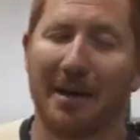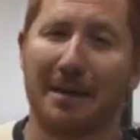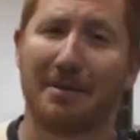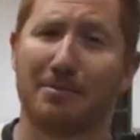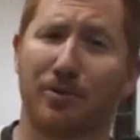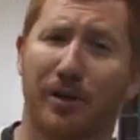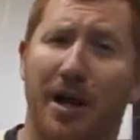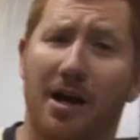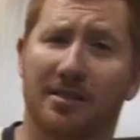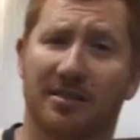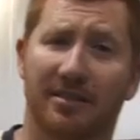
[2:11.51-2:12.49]
may be more
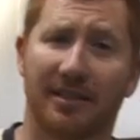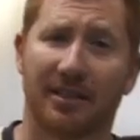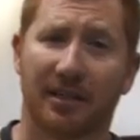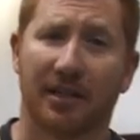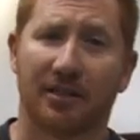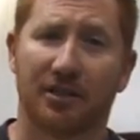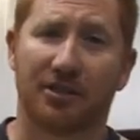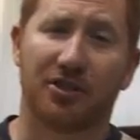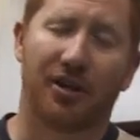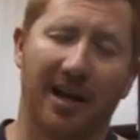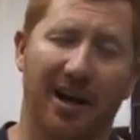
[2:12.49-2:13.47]
costly to
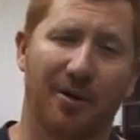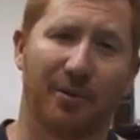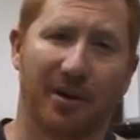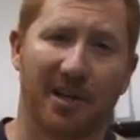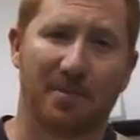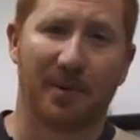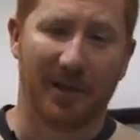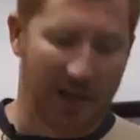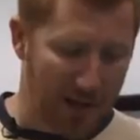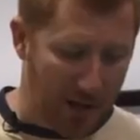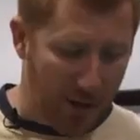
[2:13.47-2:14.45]
start out with, but
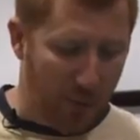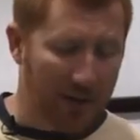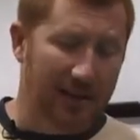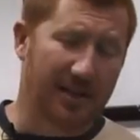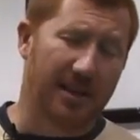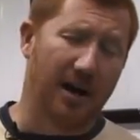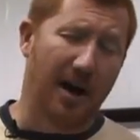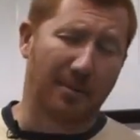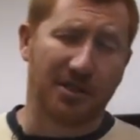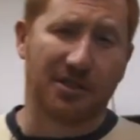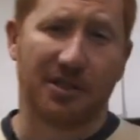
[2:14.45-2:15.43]
one of the
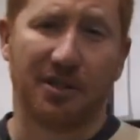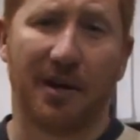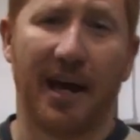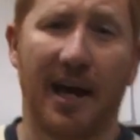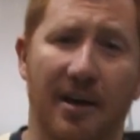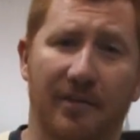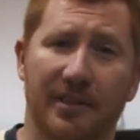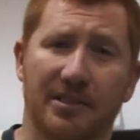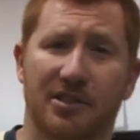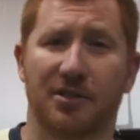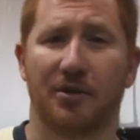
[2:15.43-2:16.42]
options that you have
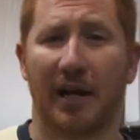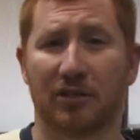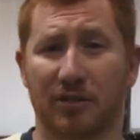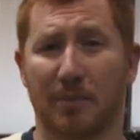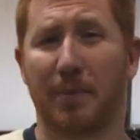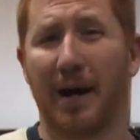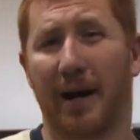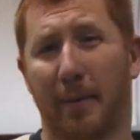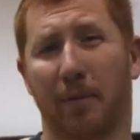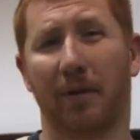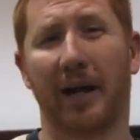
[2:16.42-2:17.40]
is to actually buy
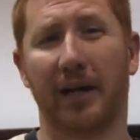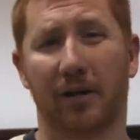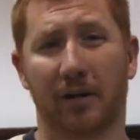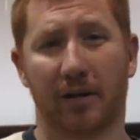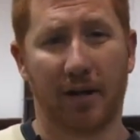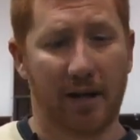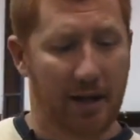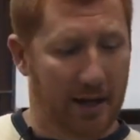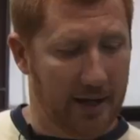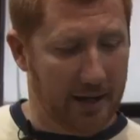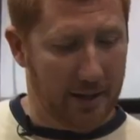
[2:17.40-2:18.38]
a planer,
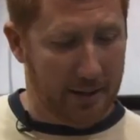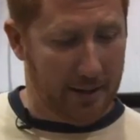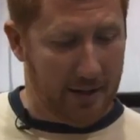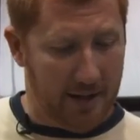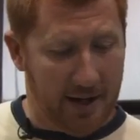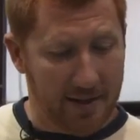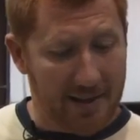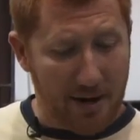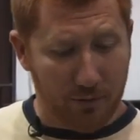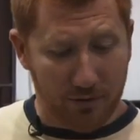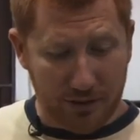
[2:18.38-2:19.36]
and
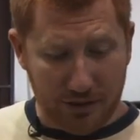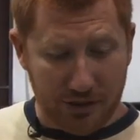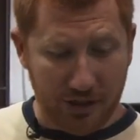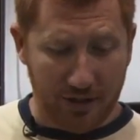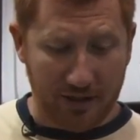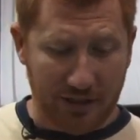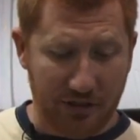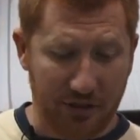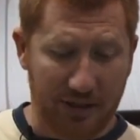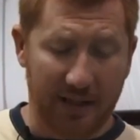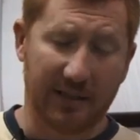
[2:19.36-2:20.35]
that will ensure that
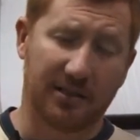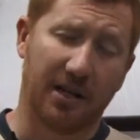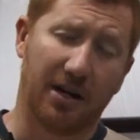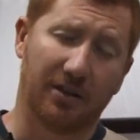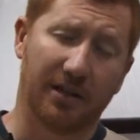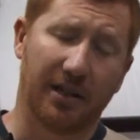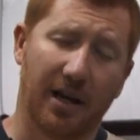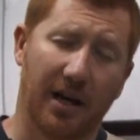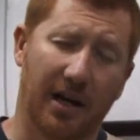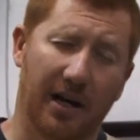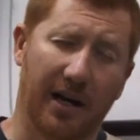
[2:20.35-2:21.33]
you get a solid
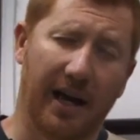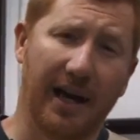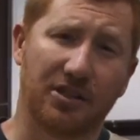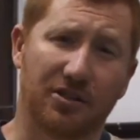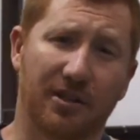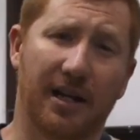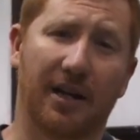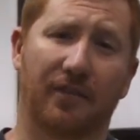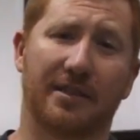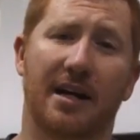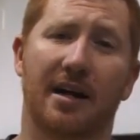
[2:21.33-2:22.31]
edge on it
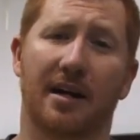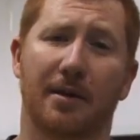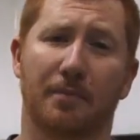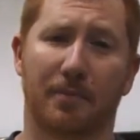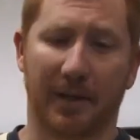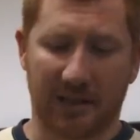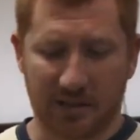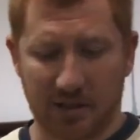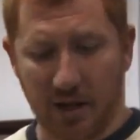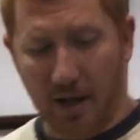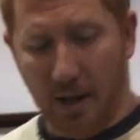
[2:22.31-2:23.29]
every time, because